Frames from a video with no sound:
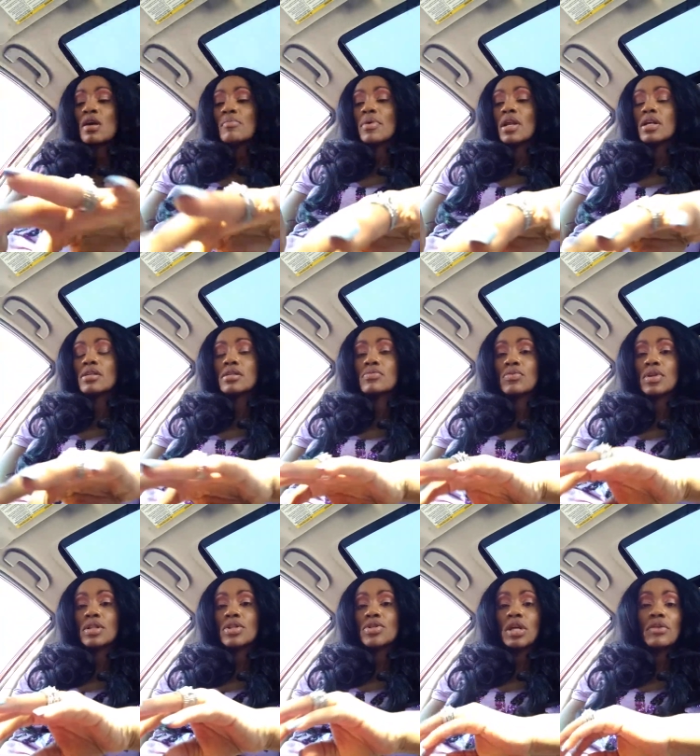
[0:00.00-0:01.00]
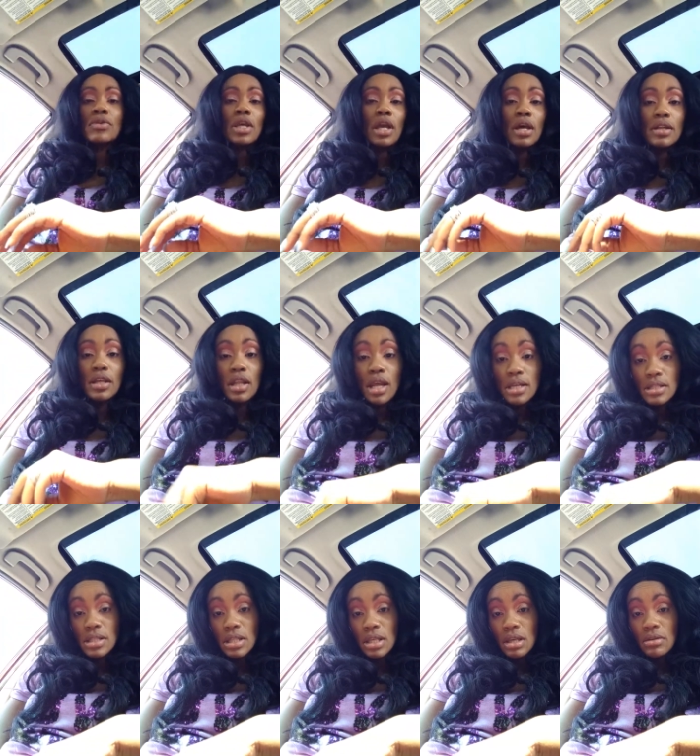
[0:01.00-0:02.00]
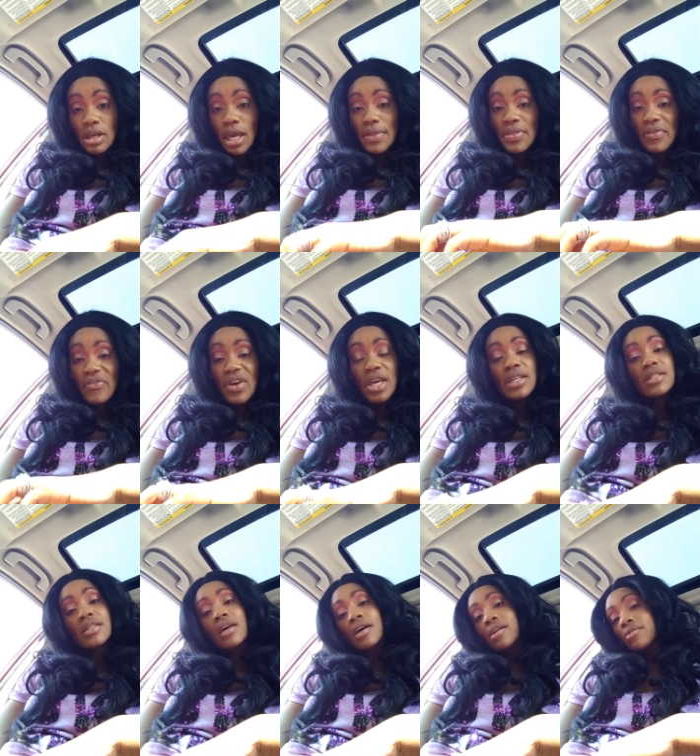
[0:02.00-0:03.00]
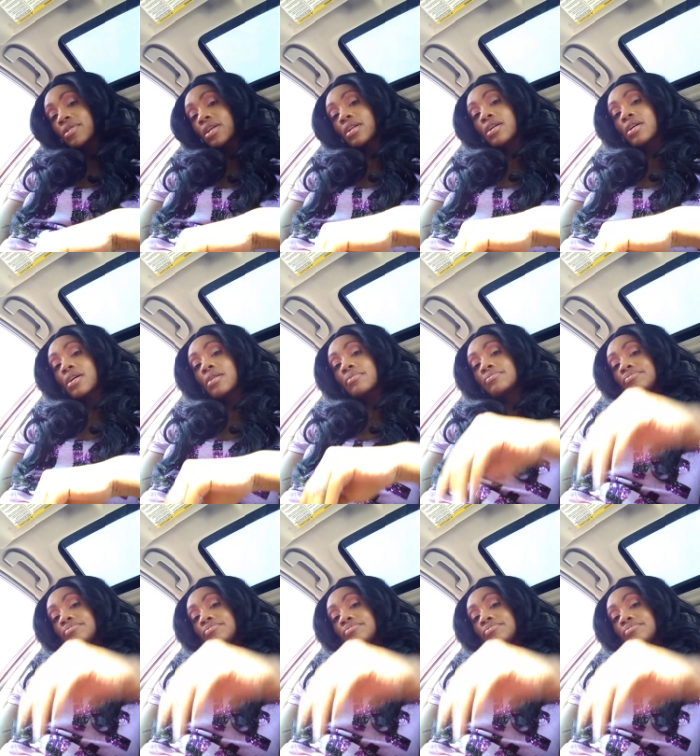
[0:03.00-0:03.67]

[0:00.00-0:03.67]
But I just wanted to show y'all that I still got the face on and uh,